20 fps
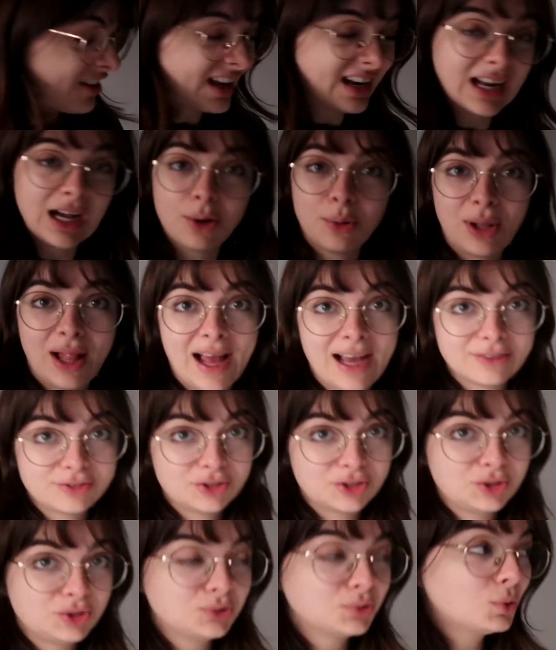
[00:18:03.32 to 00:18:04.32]
then I will have
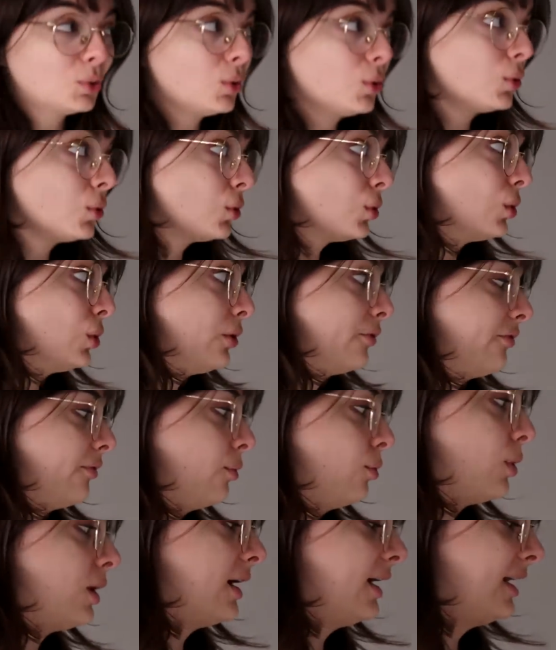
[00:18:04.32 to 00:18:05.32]
to do all of the
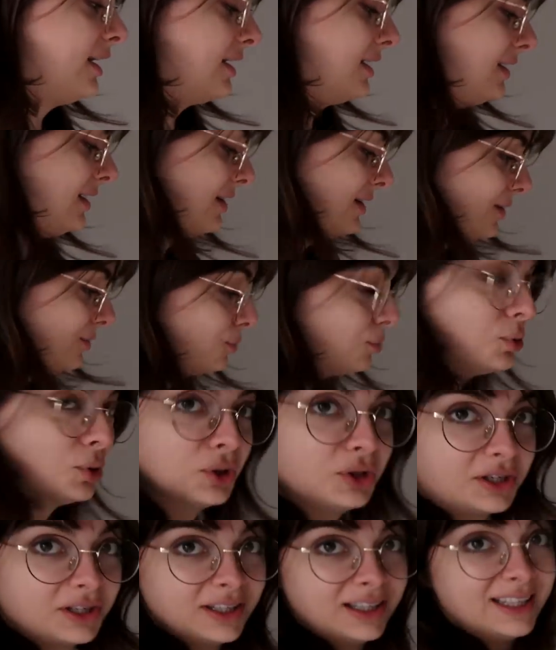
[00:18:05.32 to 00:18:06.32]
white
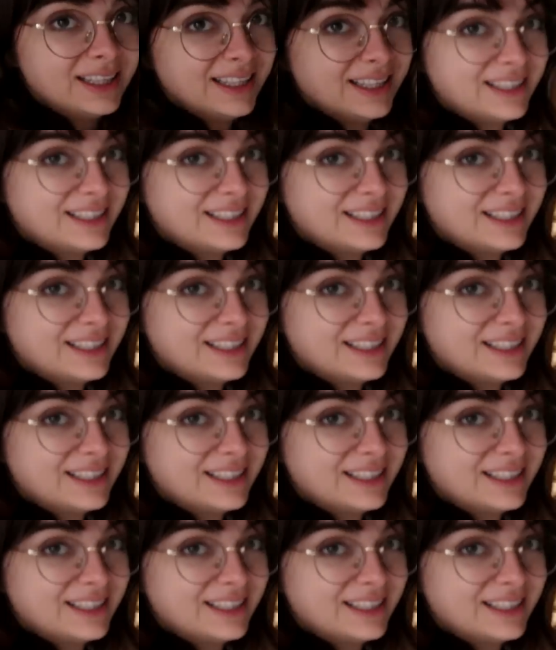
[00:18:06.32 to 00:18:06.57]
wood.